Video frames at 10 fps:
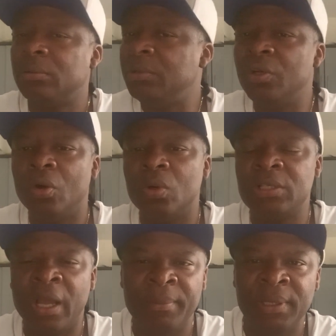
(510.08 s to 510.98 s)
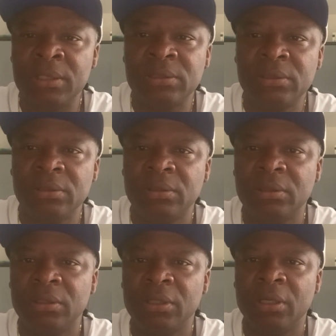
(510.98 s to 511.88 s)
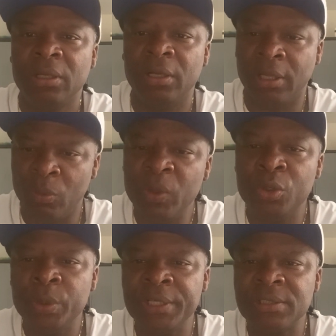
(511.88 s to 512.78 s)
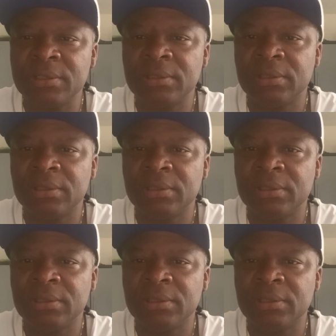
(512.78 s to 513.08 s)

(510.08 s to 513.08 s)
you know what time it is. Can we do this?